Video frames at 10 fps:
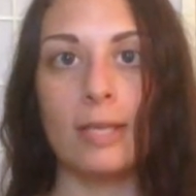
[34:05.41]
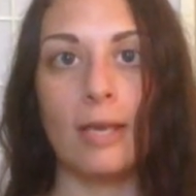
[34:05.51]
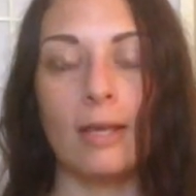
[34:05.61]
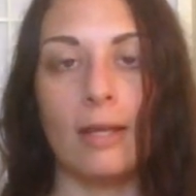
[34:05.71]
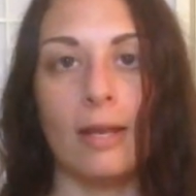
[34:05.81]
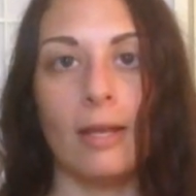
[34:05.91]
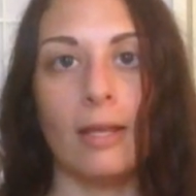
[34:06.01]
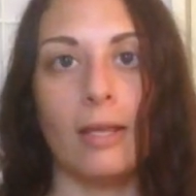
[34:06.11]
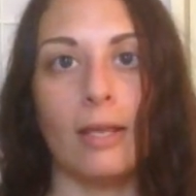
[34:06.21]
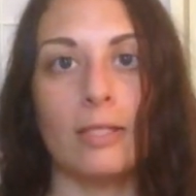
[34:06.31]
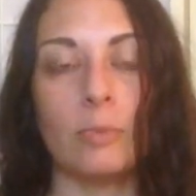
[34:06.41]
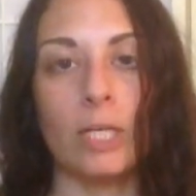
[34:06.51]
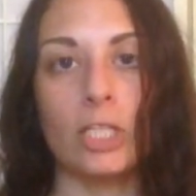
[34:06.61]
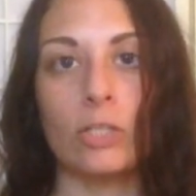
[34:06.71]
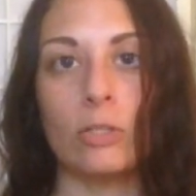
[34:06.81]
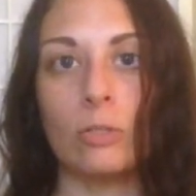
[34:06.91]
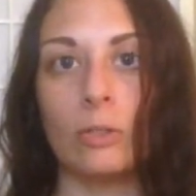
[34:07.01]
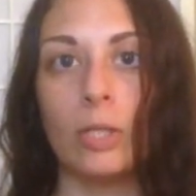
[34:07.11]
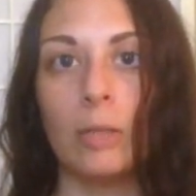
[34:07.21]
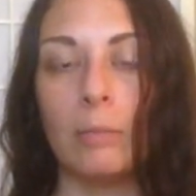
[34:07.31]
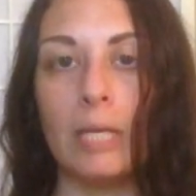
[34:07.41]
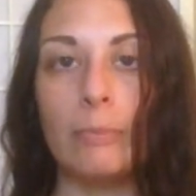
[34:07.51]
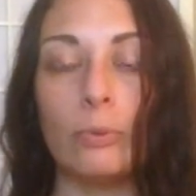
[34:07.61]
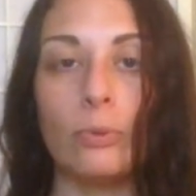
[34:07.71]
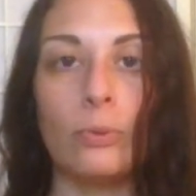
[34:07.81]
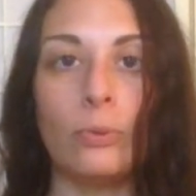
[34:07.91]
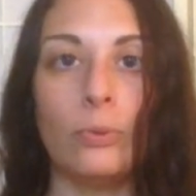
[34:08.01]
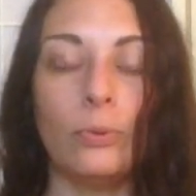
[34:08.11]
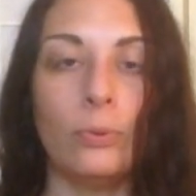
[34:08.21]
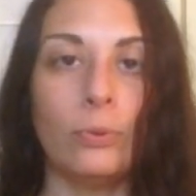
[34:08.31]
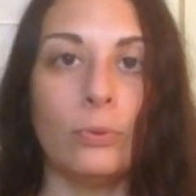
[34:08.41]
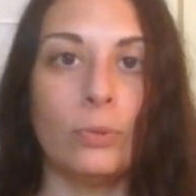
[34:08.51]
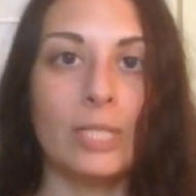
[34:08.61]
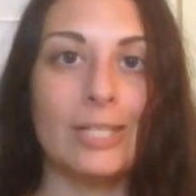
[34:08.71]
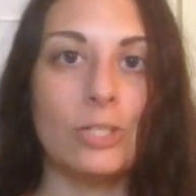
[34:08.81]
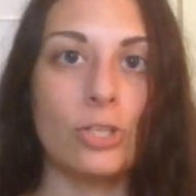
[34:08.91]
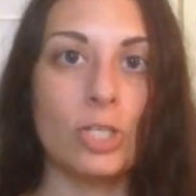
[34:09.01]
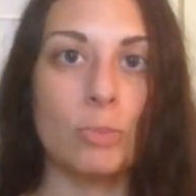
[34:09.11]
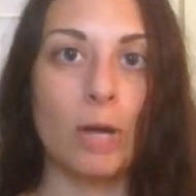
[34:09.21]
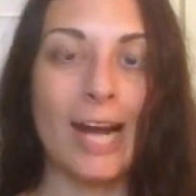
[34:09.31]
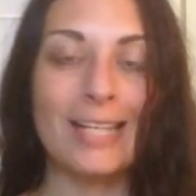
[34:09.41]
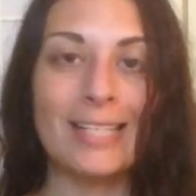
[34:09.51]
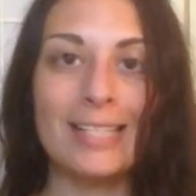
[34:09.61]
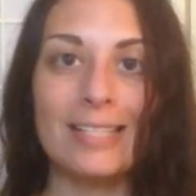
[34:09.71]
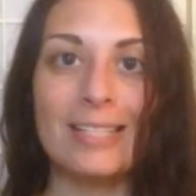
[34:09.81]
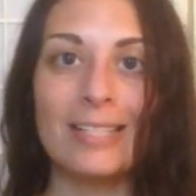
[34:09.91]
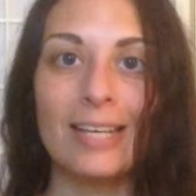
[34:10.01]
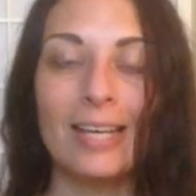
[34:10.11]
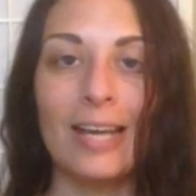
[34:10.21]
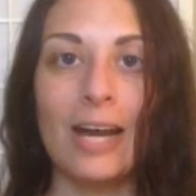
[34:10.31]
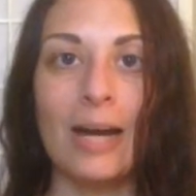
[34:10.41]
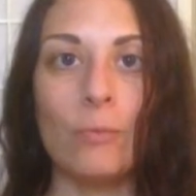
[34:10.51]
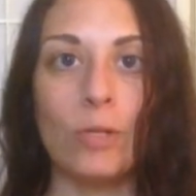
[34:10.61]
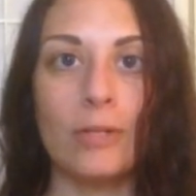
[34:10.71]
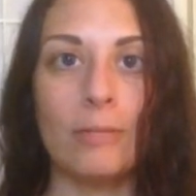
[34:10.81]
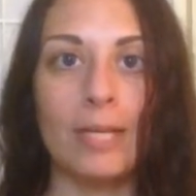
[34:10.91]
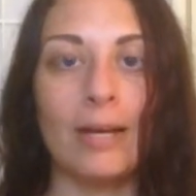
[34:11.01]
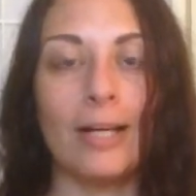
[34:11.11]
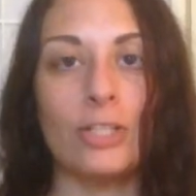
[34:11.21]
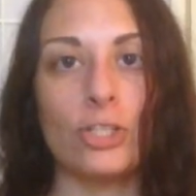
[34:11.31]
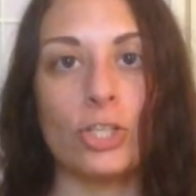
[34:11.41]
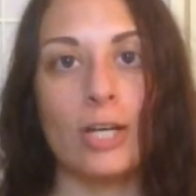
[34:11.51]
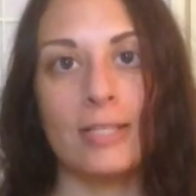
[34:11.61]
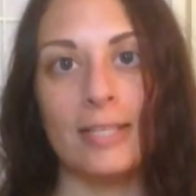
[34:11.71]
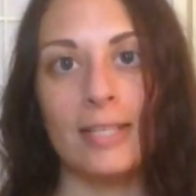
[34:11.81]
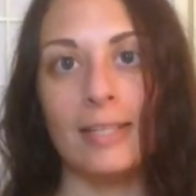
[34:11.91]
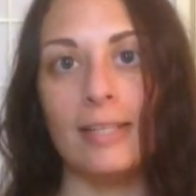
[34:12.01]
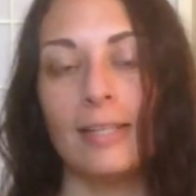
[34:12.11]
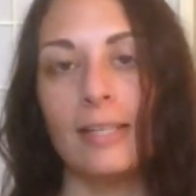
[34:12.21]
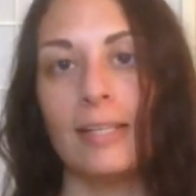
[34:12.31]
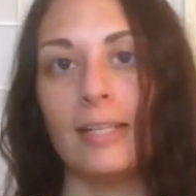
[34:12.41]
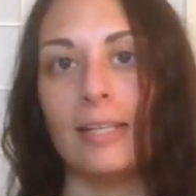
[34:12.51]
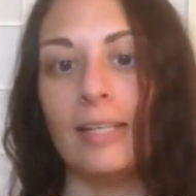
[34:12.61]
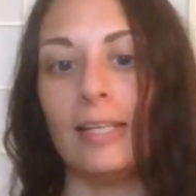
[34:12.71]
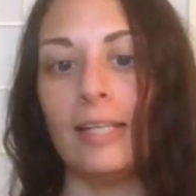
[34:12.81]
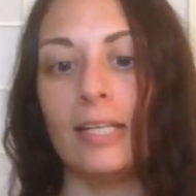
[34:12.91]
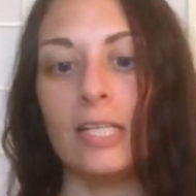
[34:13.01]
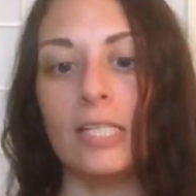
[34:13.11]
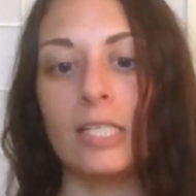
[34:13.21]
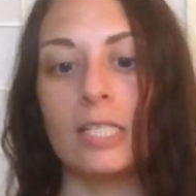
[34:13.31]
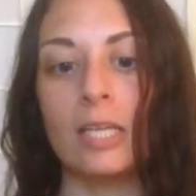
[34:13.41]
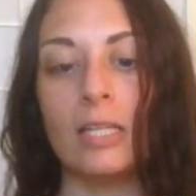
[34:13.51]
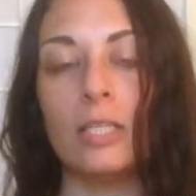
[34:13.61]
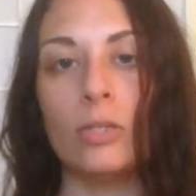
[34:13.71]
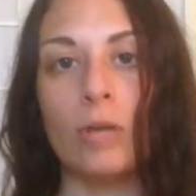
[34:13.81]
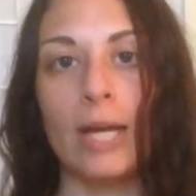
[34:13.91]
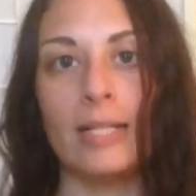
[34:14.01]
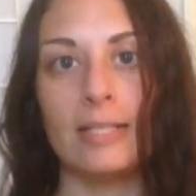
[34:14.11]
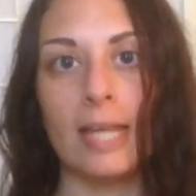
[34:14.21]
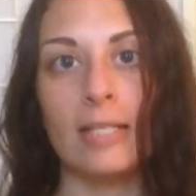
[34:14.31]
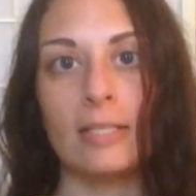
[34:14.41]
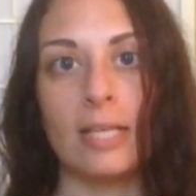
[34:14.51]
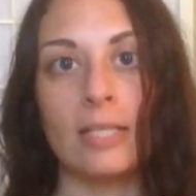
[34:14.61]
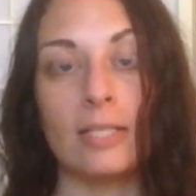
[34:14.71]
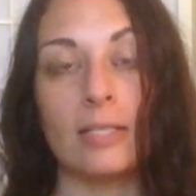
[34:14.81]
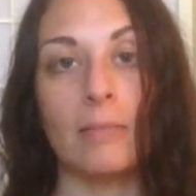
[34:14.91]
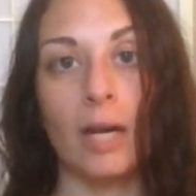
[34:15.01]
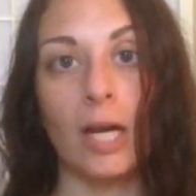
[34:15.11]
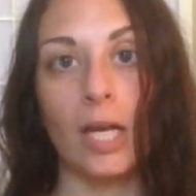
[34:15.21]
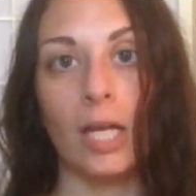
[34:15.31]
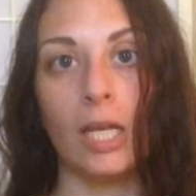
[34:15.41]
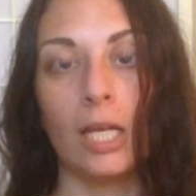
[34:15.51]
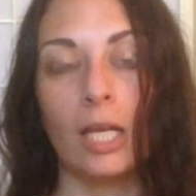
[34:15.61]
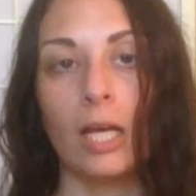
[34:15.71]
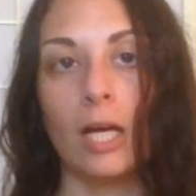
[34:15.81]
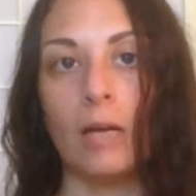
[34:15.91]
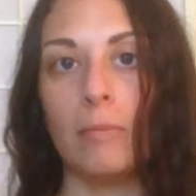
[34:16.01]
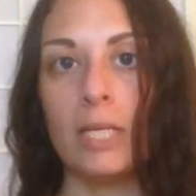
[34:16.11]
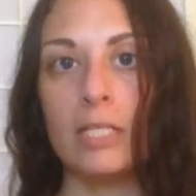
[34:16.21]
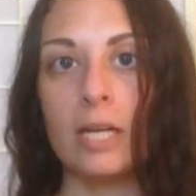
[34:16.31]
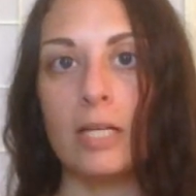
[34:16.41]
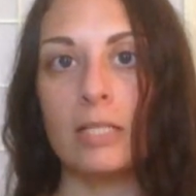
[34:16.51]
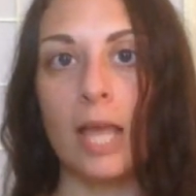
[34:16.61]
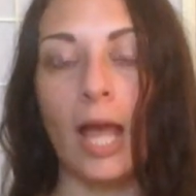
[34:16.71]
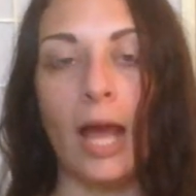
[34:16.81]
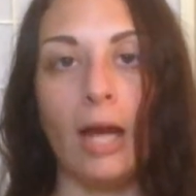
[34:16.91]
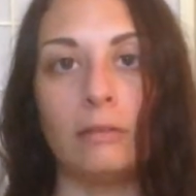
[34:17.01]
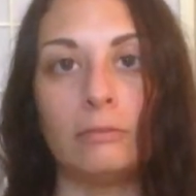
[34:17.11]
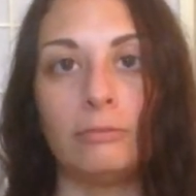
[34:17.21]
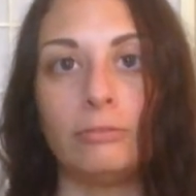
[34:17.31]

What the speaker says: and inspirational people who teach this practice. One of them being Adyashanti. He is in the United States. He is American. He does have